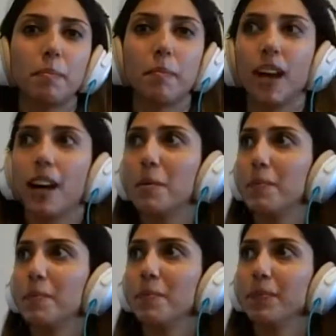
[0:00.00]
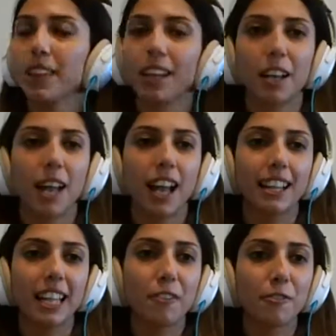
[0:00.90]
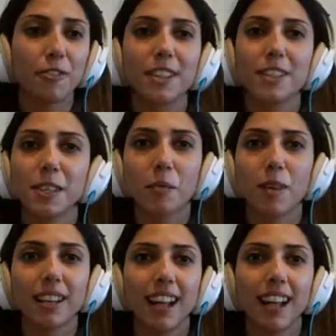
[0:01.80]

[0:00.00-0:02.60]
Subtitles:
And if someone